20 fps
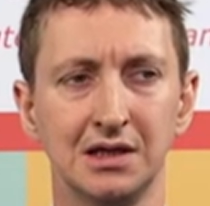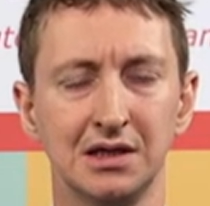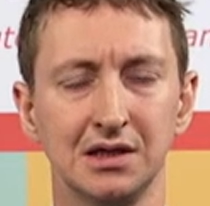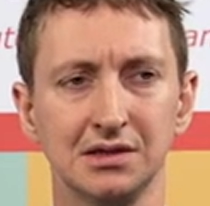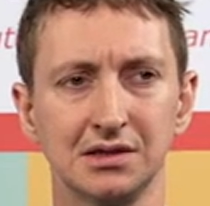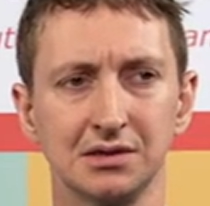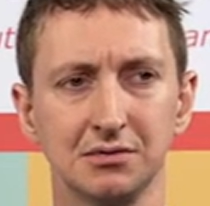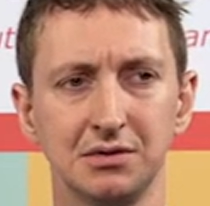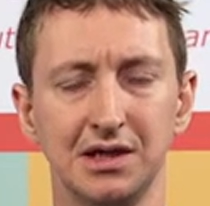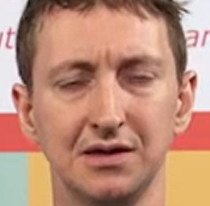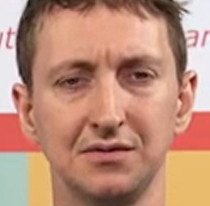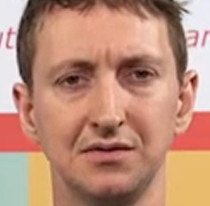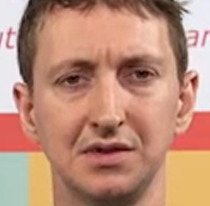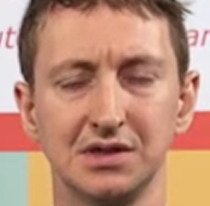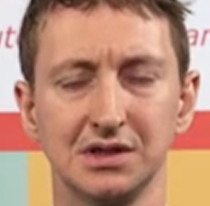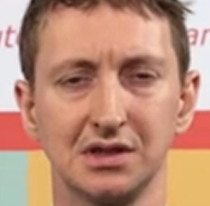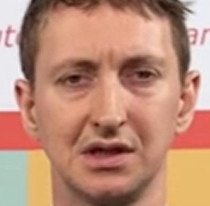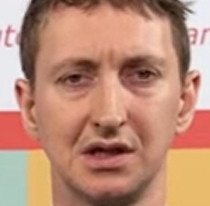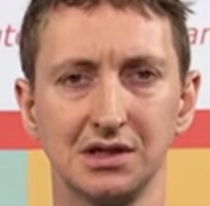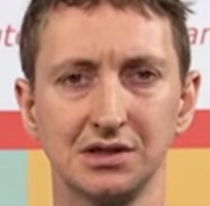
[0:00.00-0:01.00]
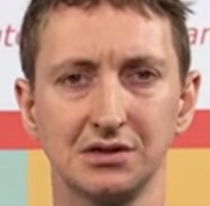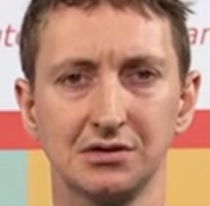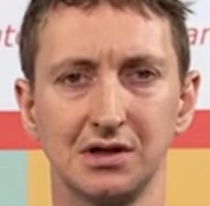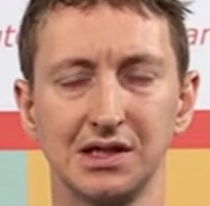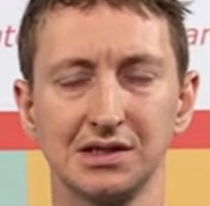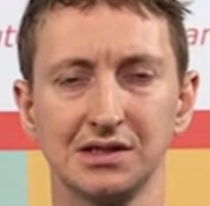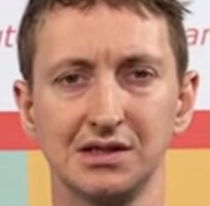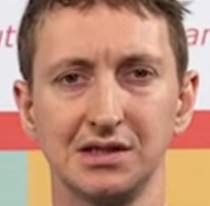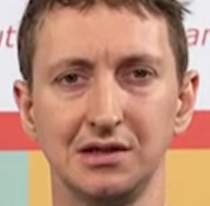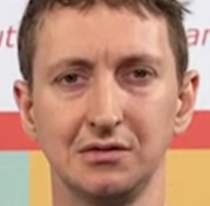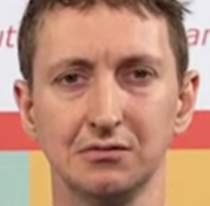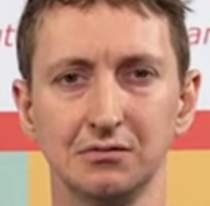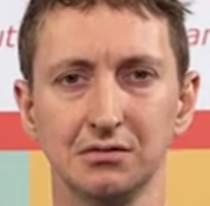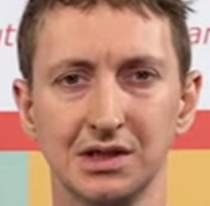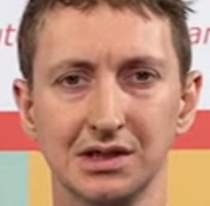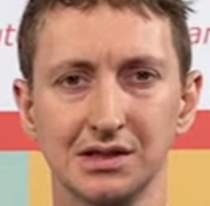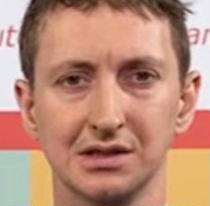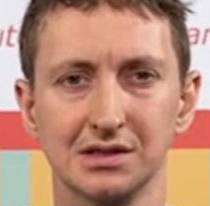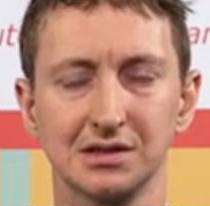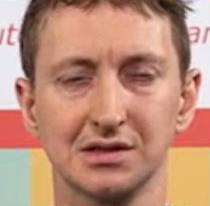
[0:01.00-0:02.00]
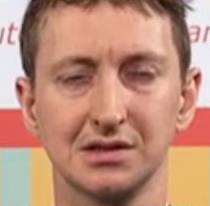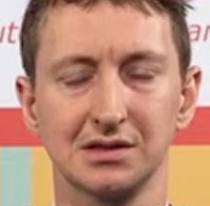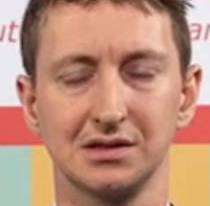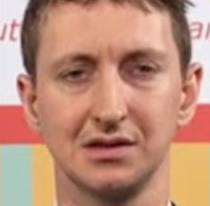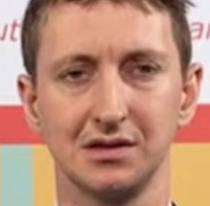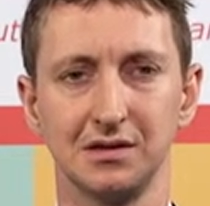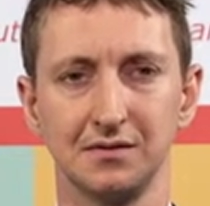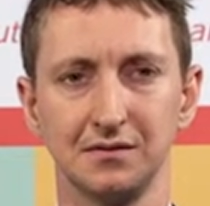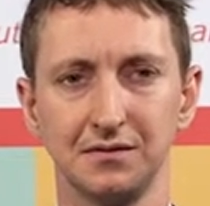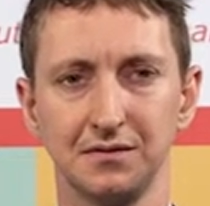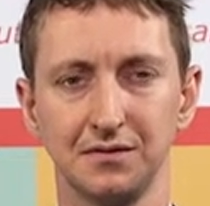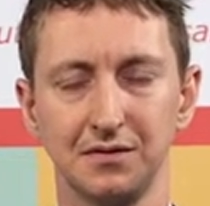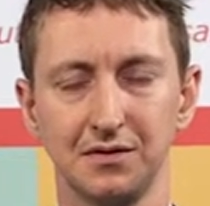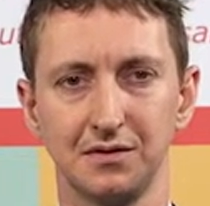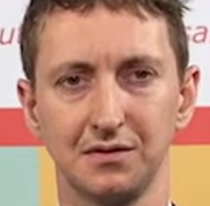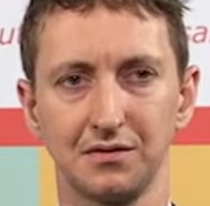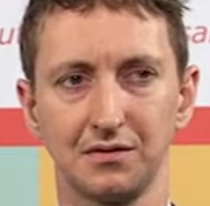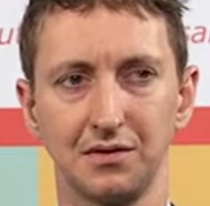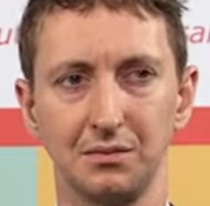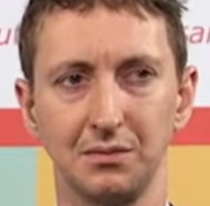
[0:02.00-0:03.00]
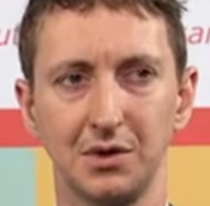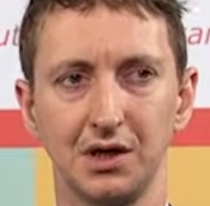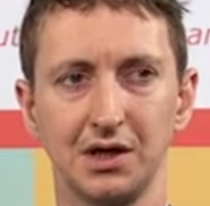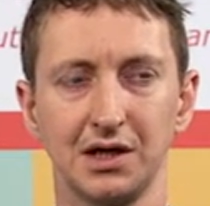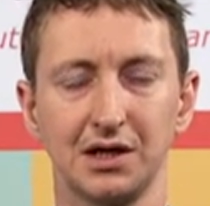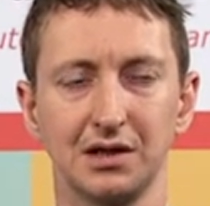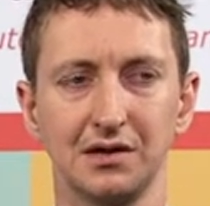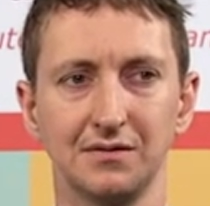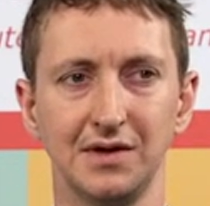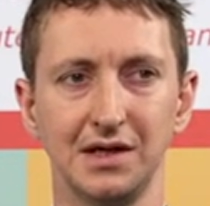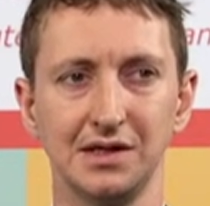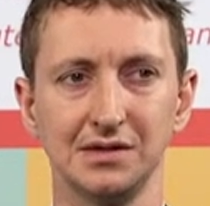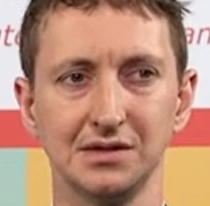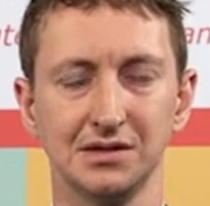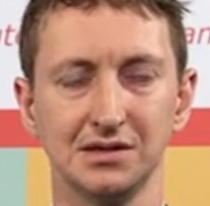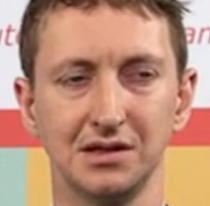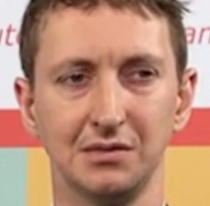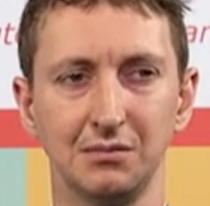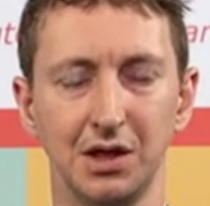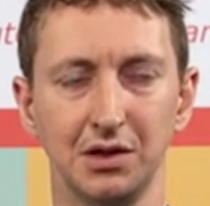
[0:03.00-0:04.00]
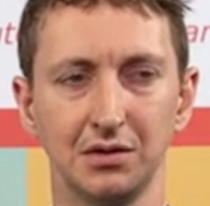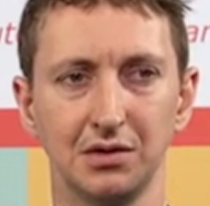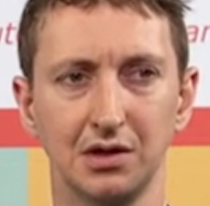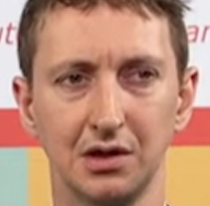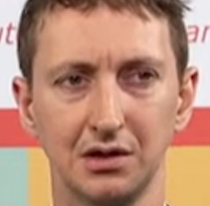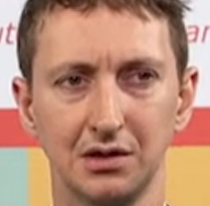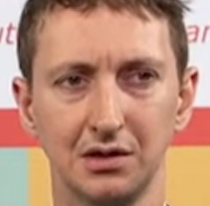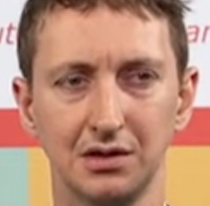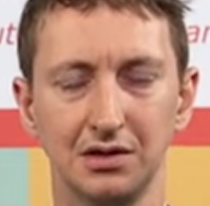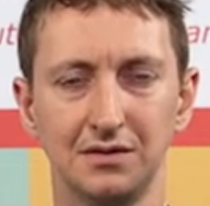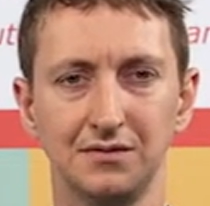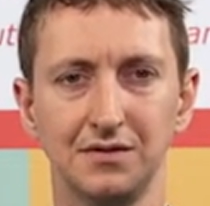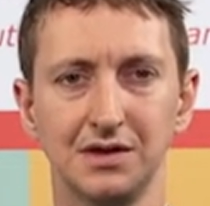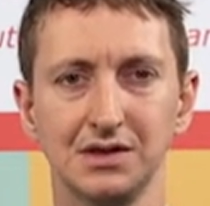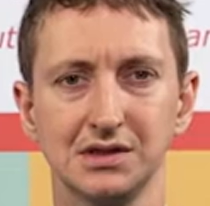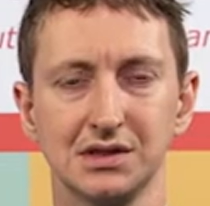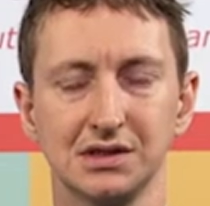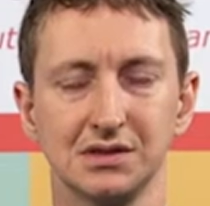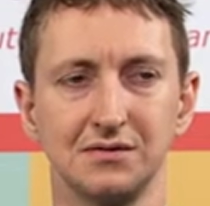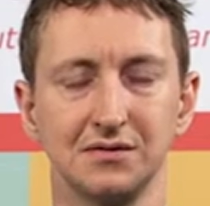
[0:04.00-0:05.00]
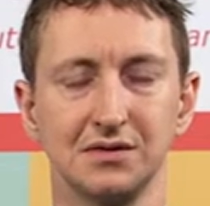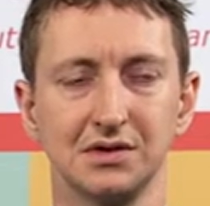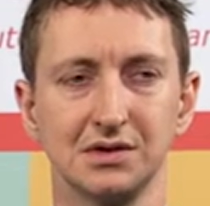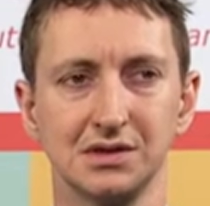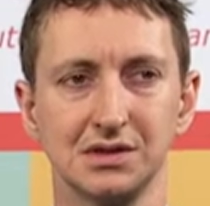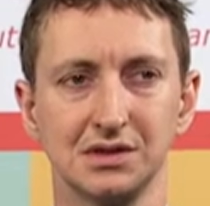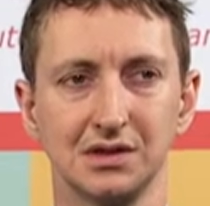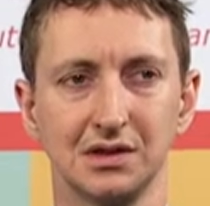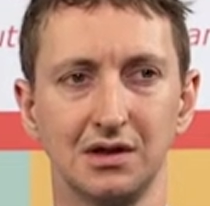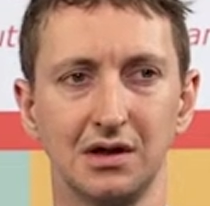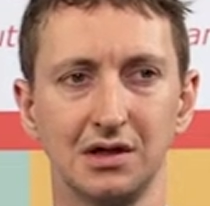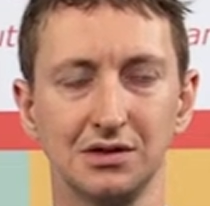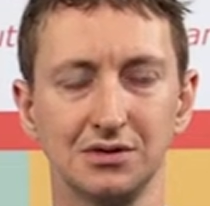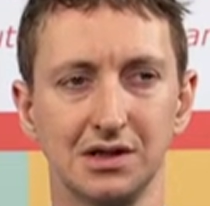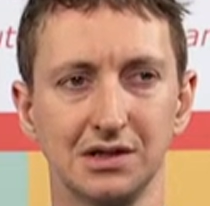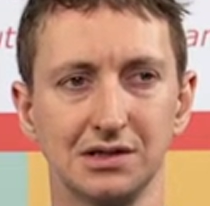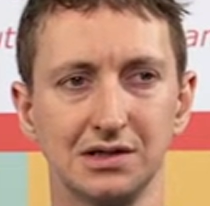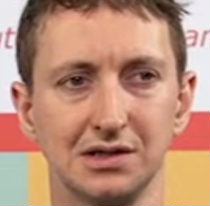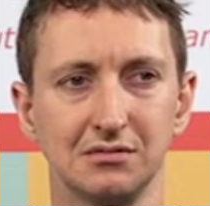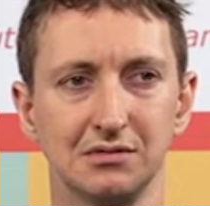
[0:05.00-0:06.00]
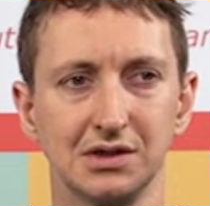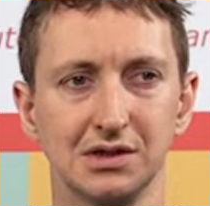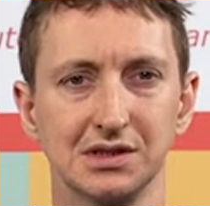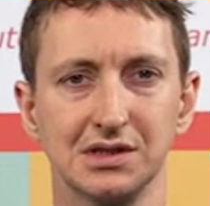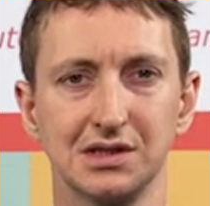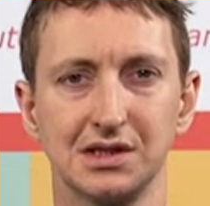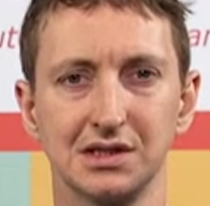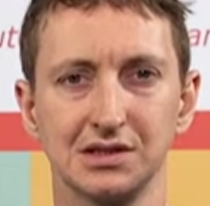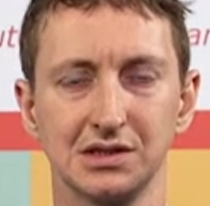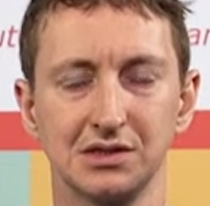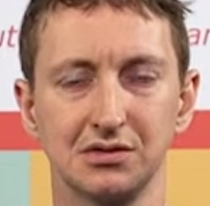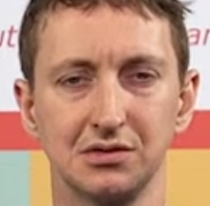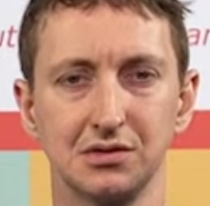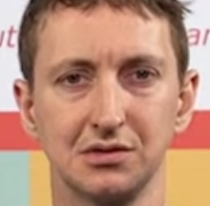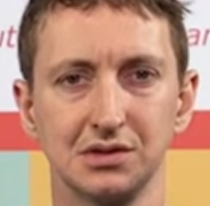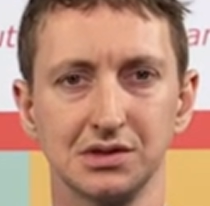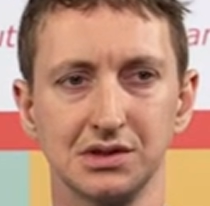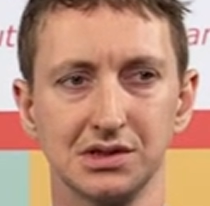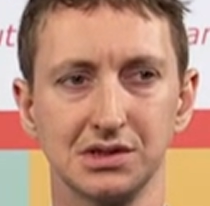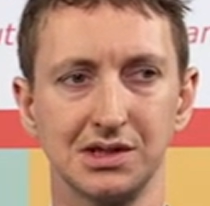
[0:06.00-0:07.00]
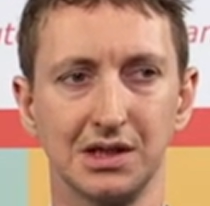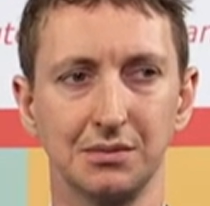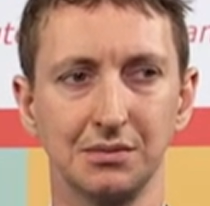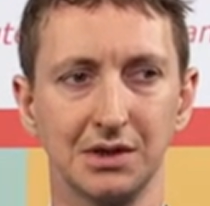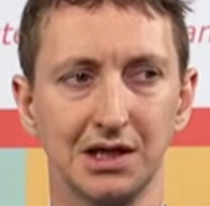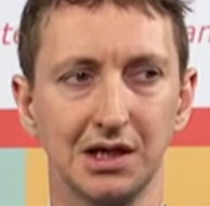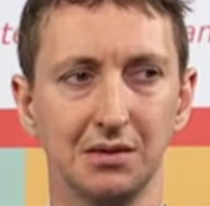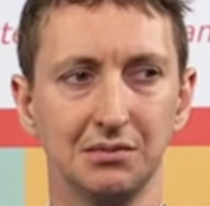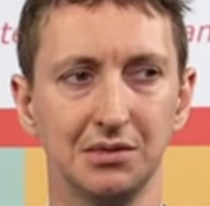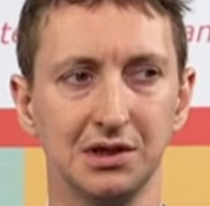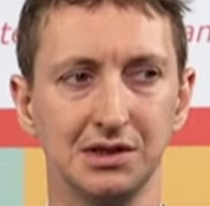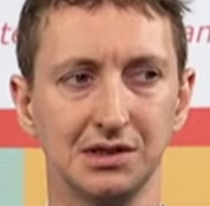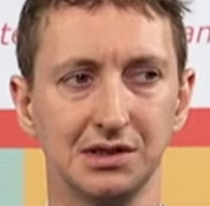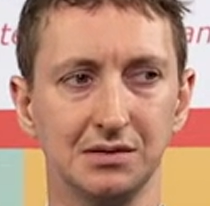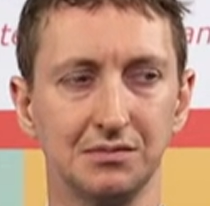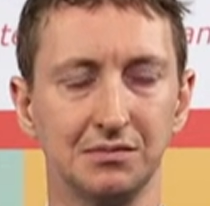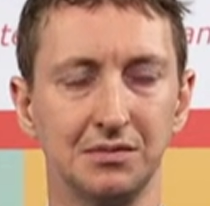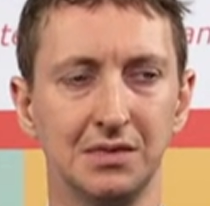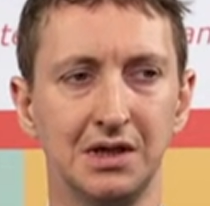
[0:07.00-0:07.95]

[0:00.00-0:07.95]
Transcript: And so we have these contrasting risks of thrombotic events and myocardial events versus the contrasting risk against stroke and systemic embolism.